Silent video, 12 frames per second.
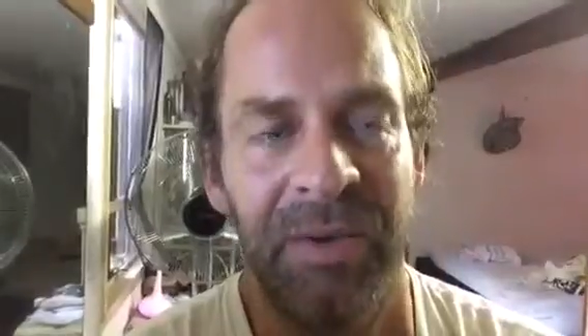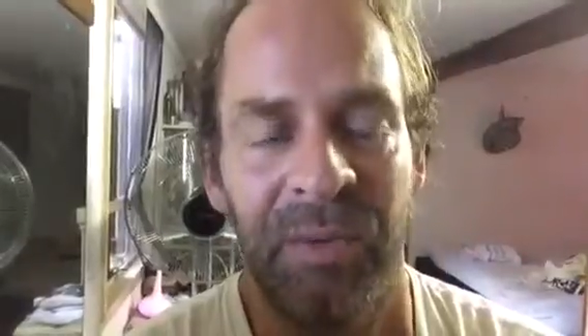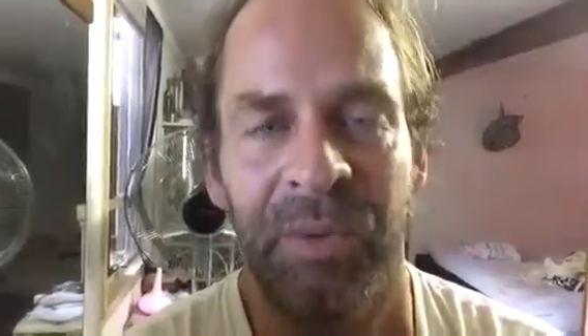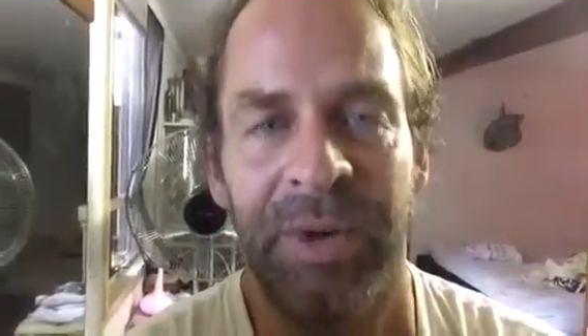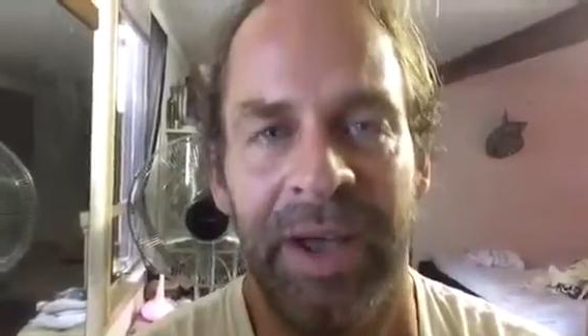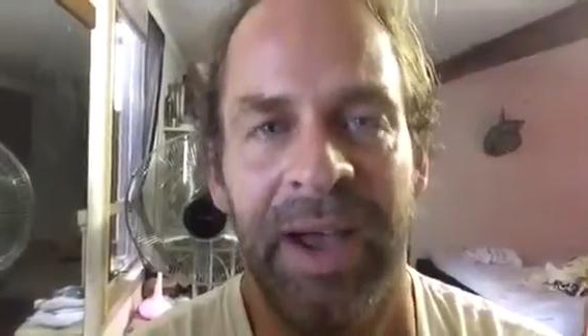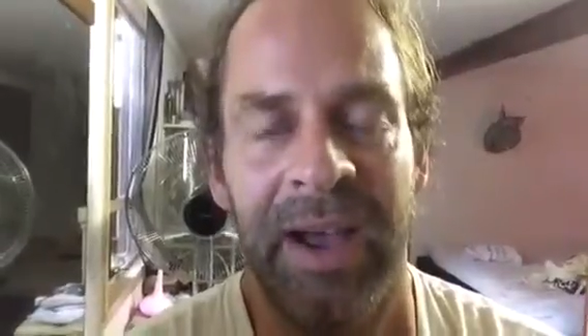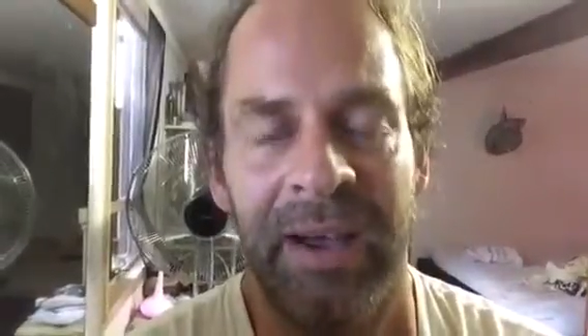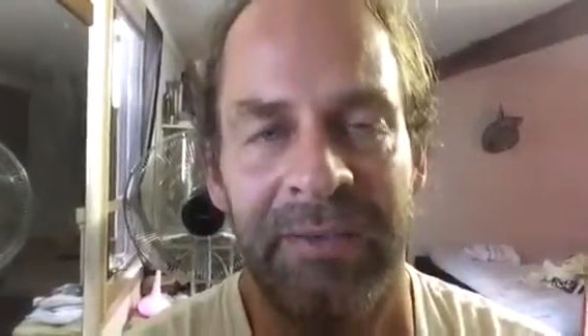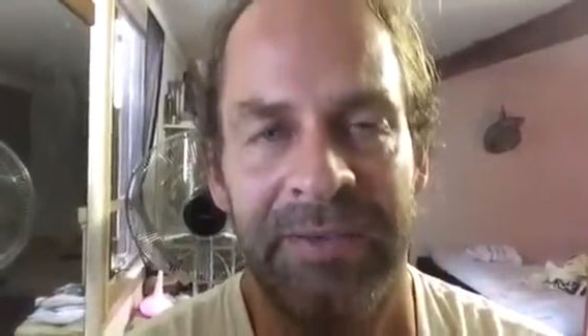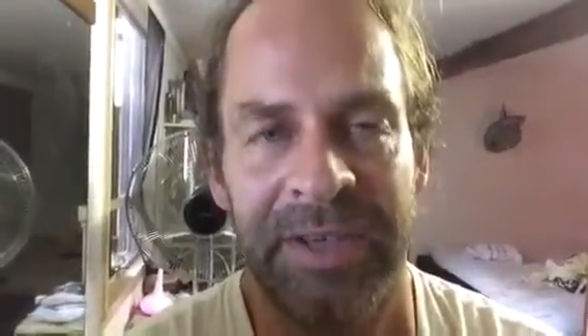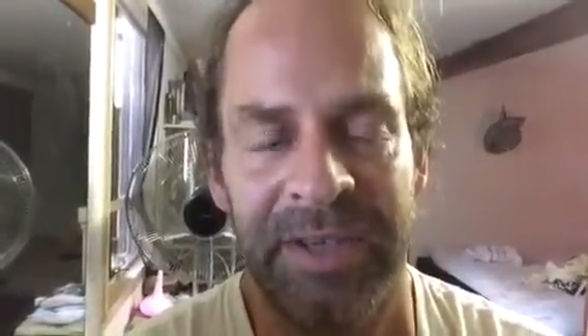what I
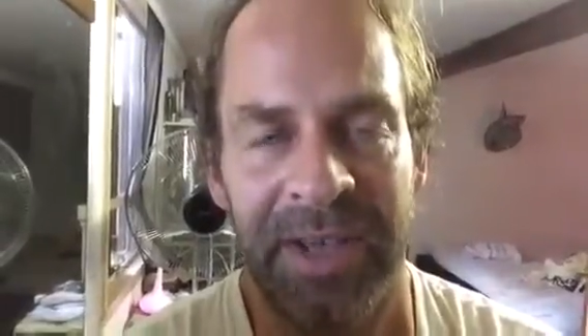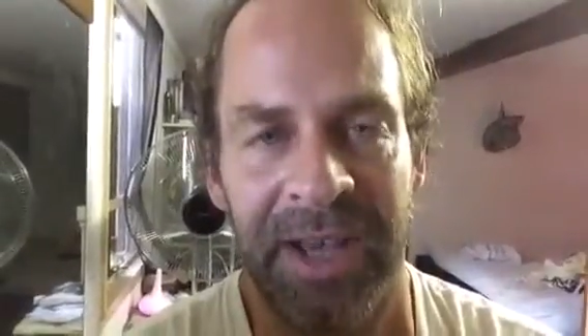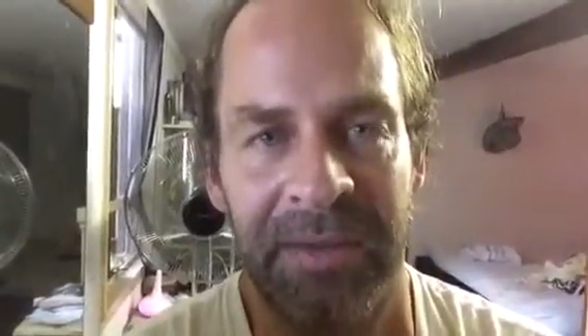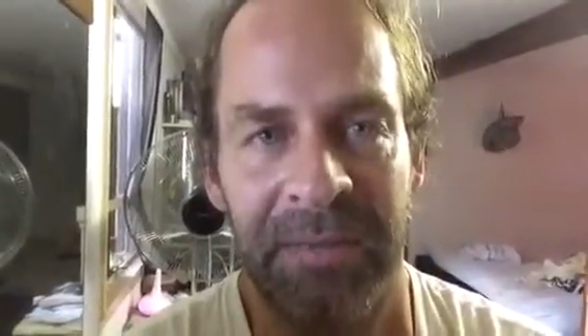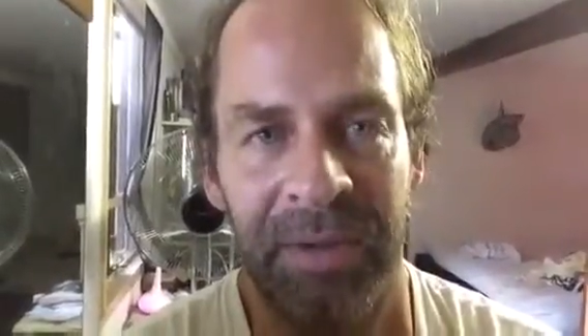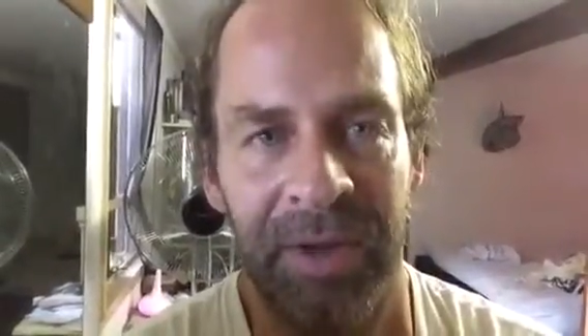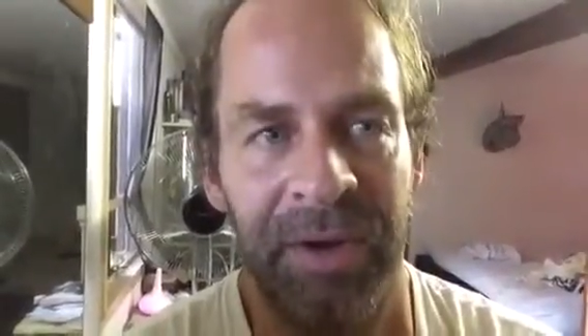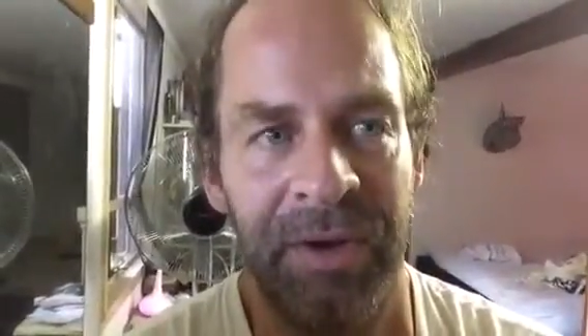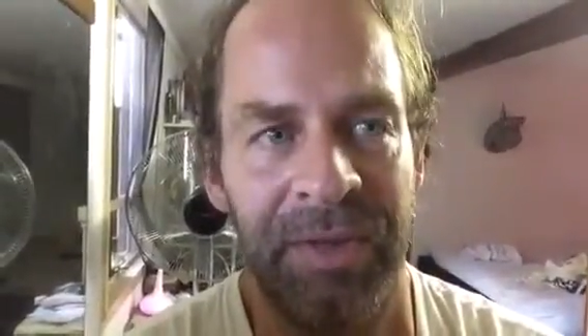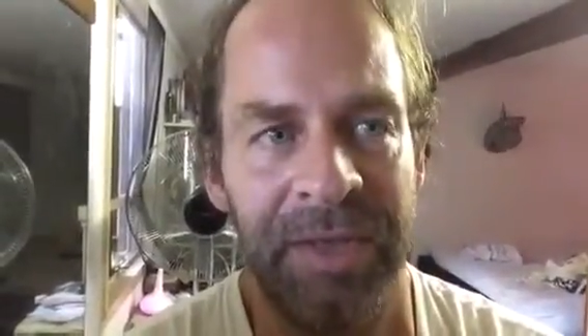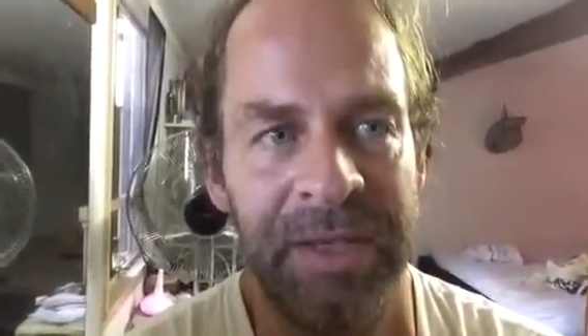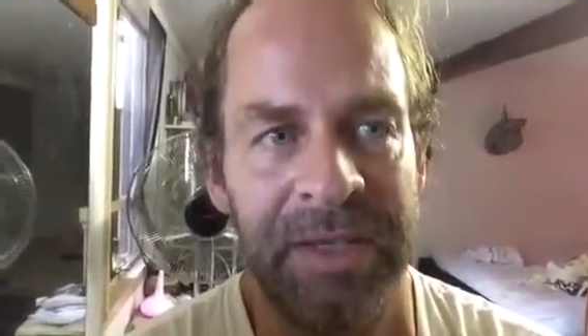have to say
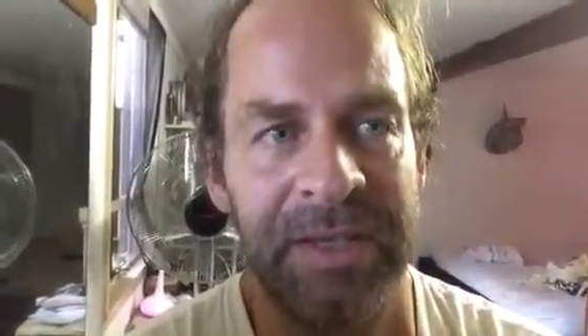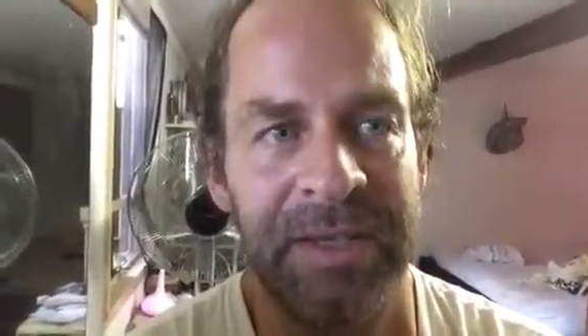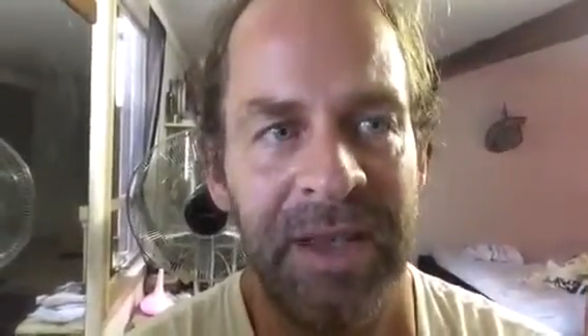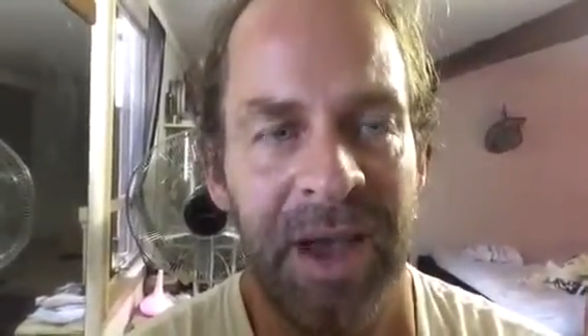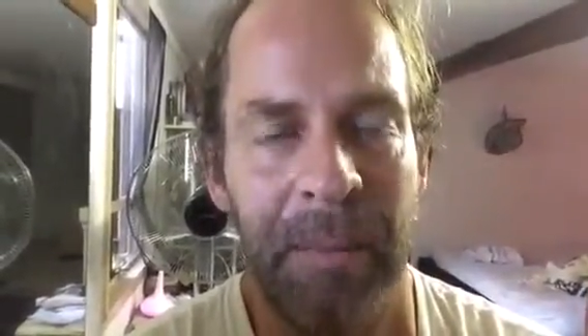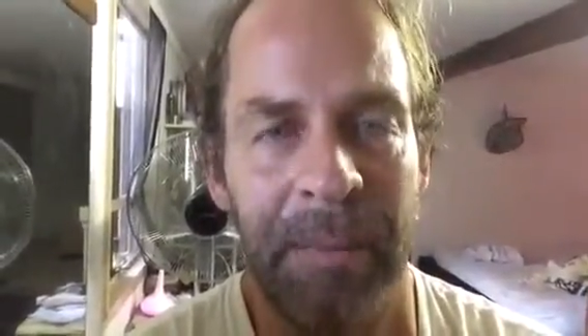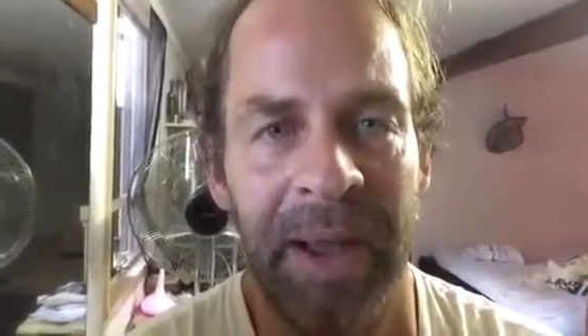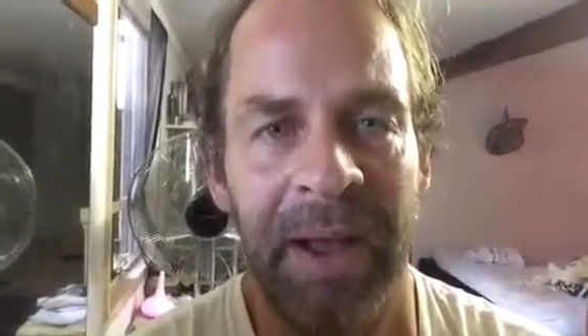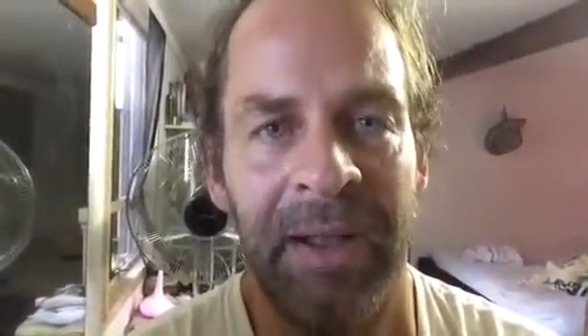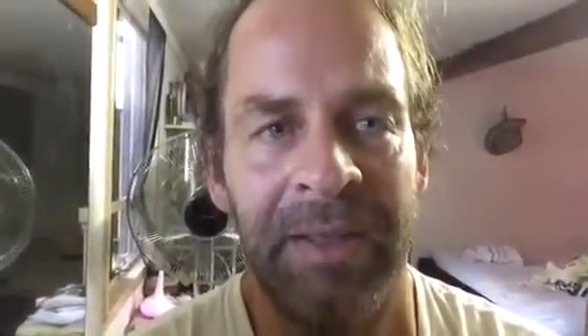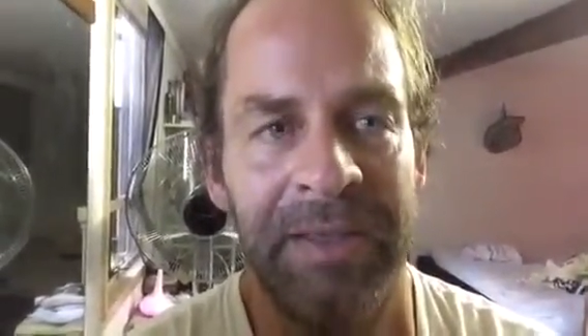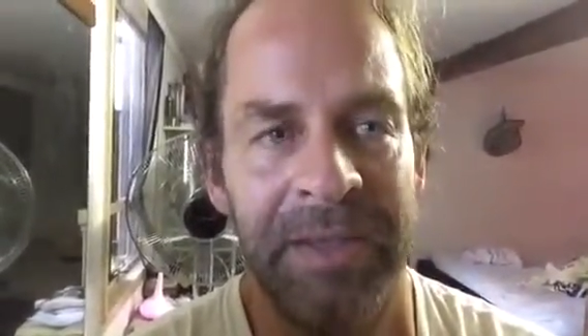below this about